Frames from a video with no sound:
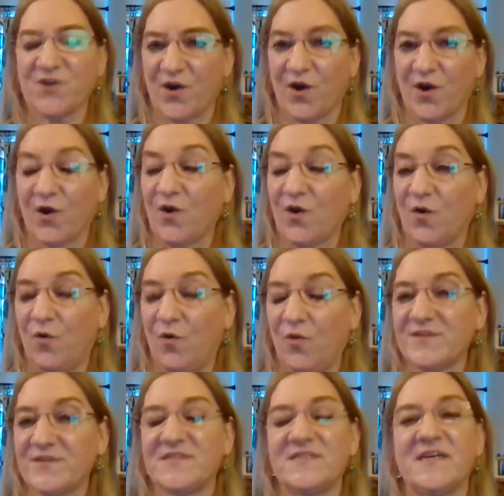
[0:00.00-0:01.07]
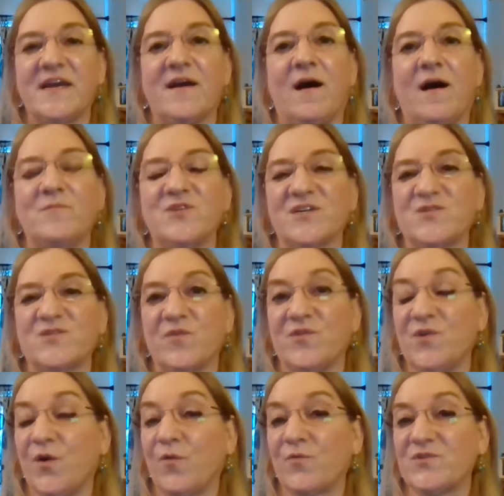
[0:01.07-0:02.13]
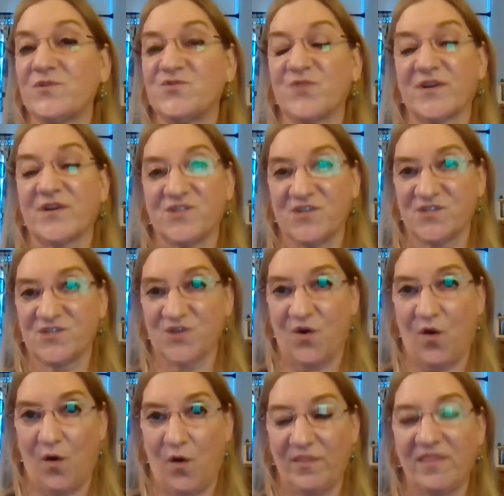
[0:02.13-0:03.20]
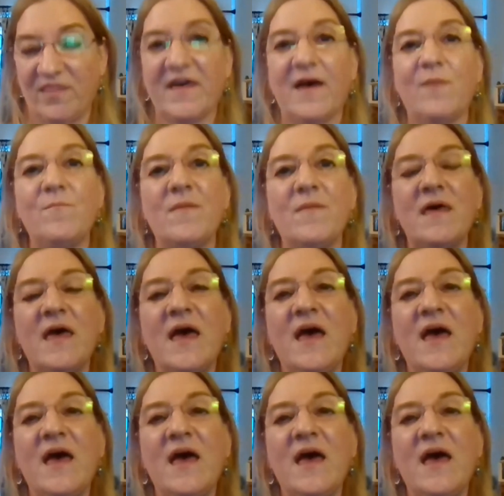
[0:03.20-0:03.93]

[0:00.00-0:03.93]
Our goal is to take objects with no restrictions on them